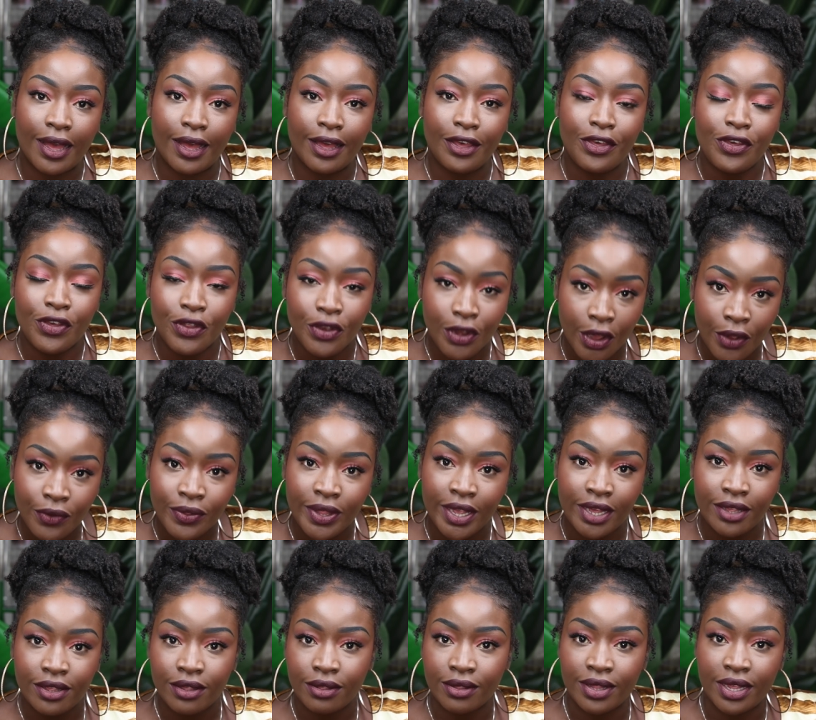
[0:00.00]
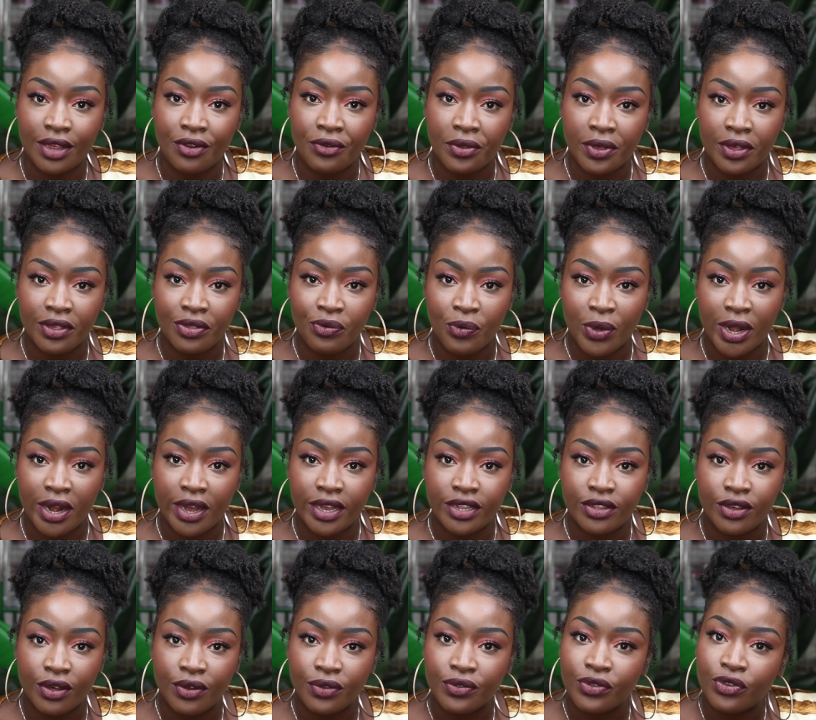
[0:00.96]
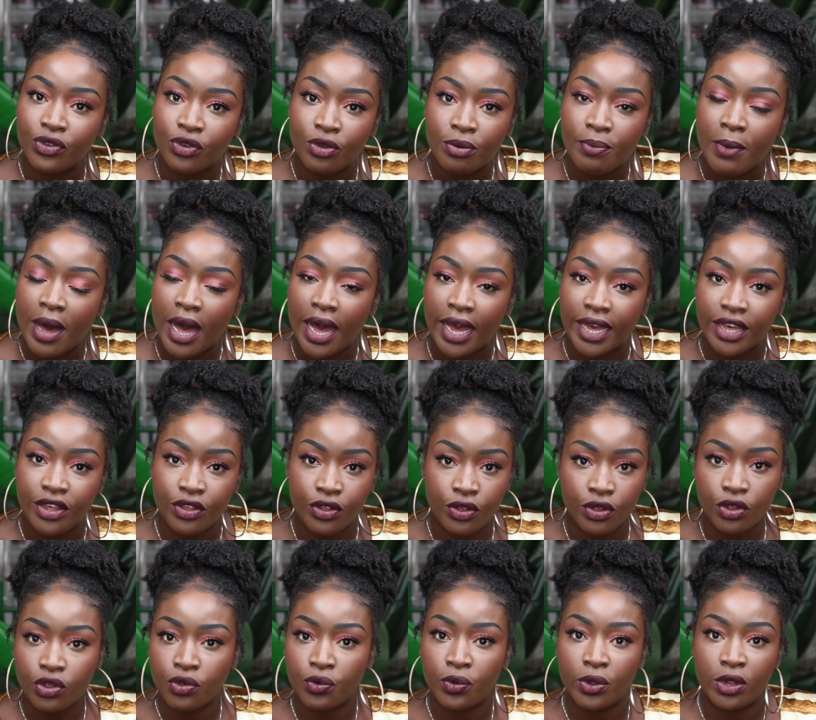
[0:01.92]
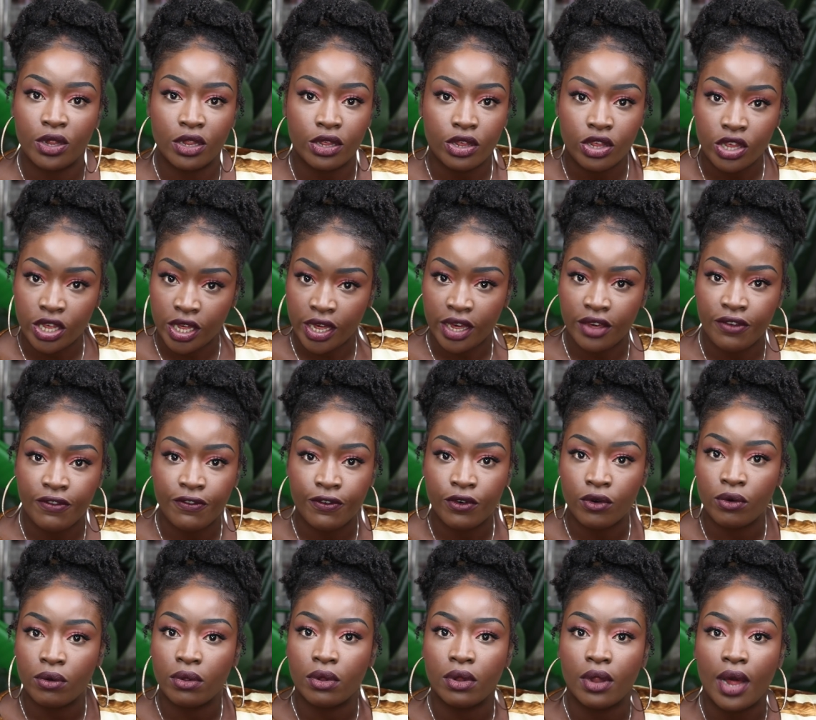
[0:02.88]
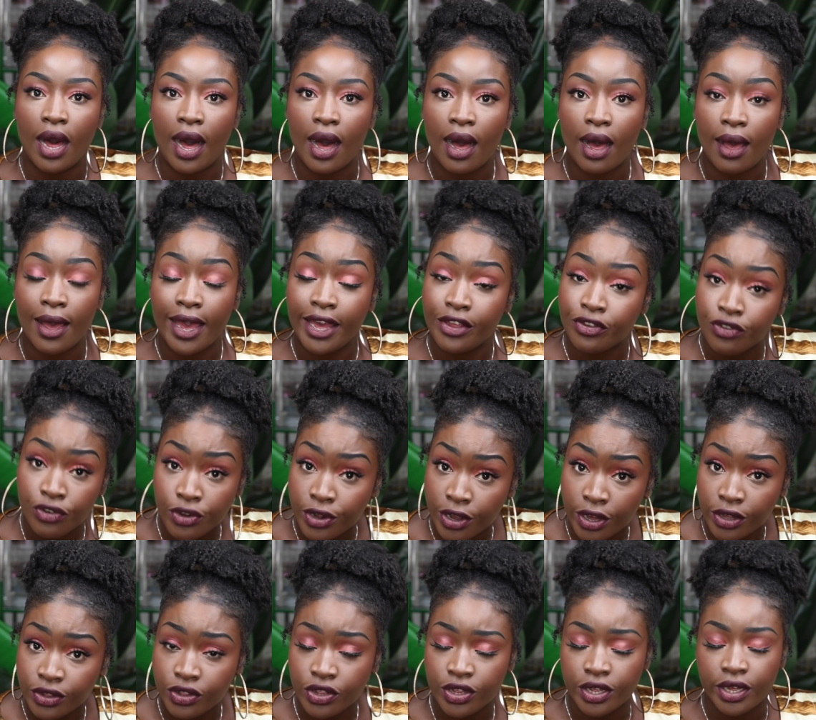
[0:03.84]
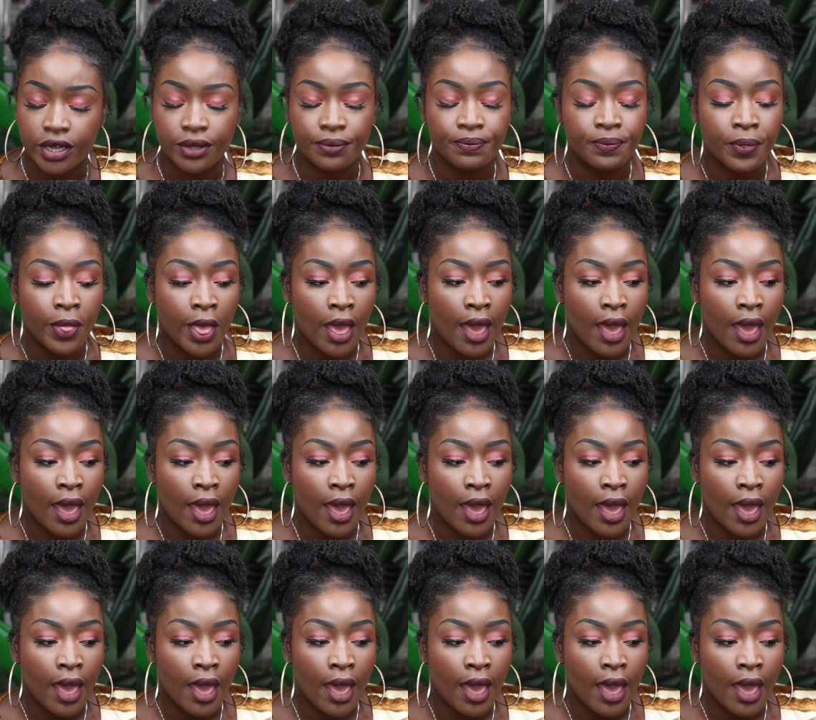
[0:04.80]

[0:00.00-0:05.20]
you know things are serious when I don't do my usual cheerful uh, introduction.